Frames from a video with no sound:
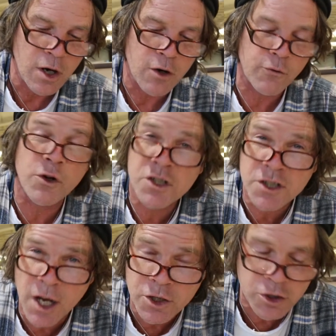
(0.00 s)
for
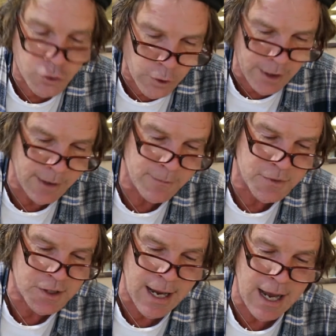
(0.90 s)
such
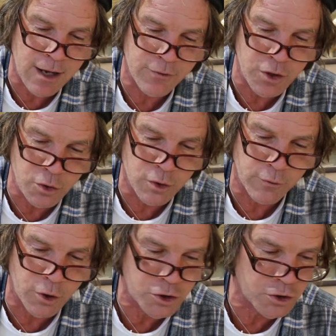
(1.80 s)
dreams have a
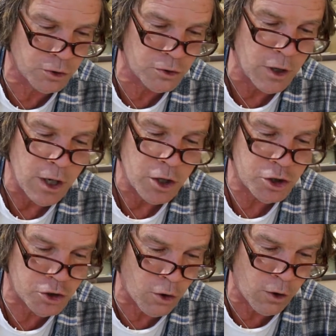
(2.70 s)
universal
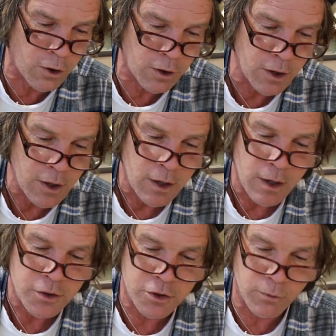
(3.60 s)
shore
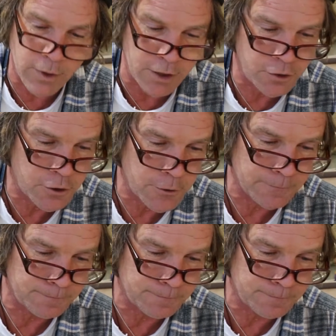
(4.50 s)
to reach.